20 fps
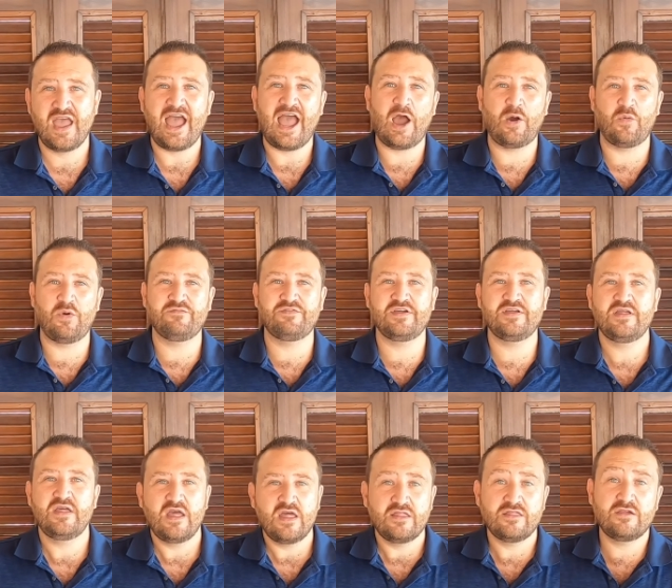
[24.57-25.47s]

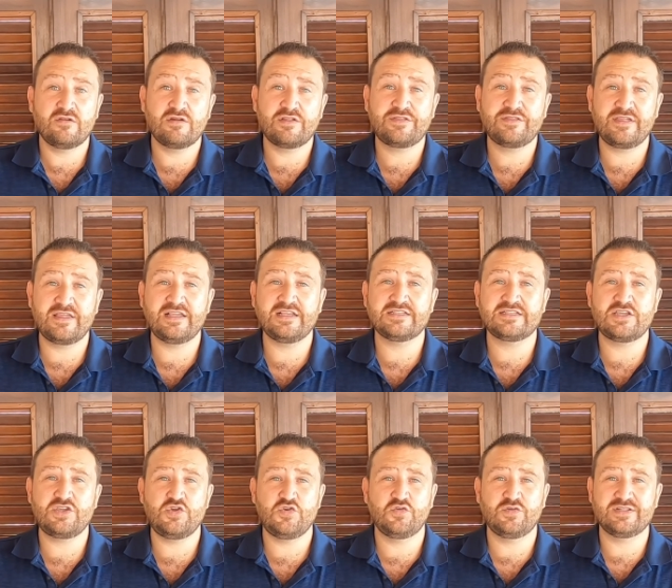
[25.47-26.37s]
However, there are things
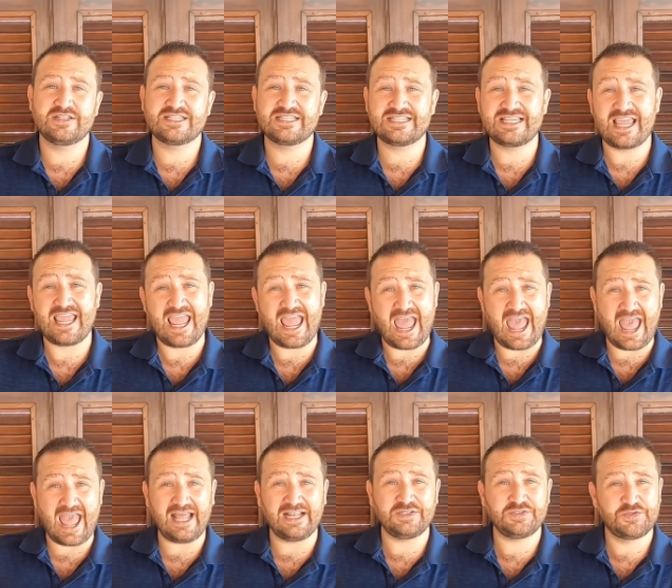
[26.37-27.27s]
that you can say
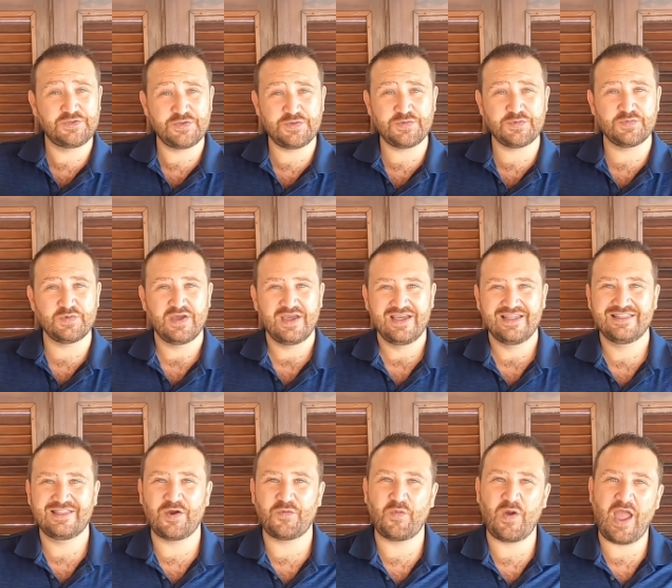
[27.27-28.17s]
and do
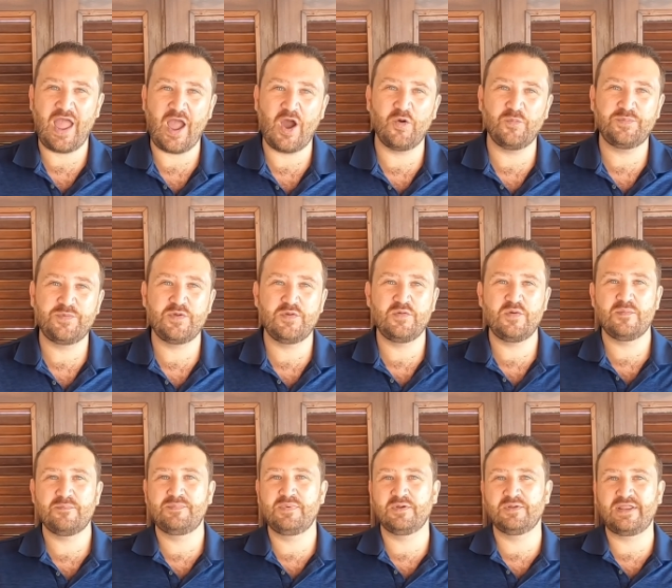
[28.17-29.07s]
that will help
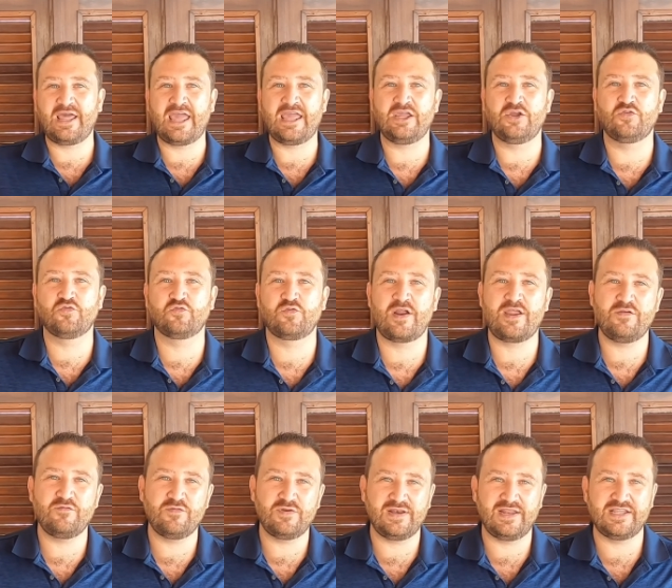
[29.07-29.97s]
you build a
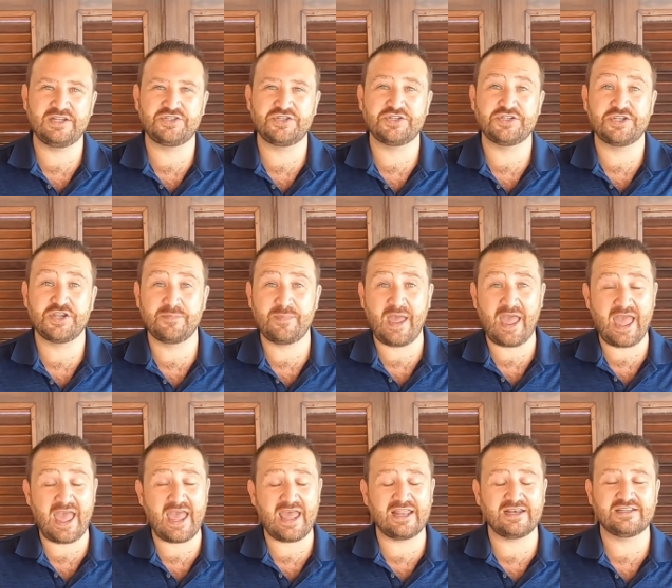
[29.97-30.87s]
great relationship
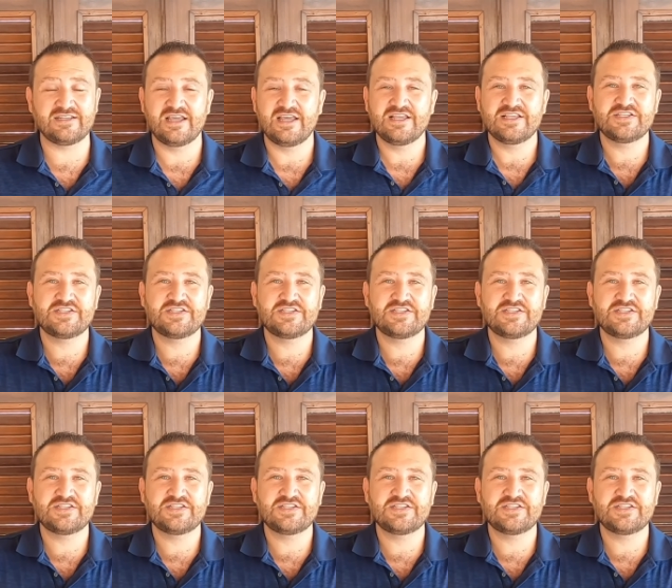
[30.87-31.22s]
and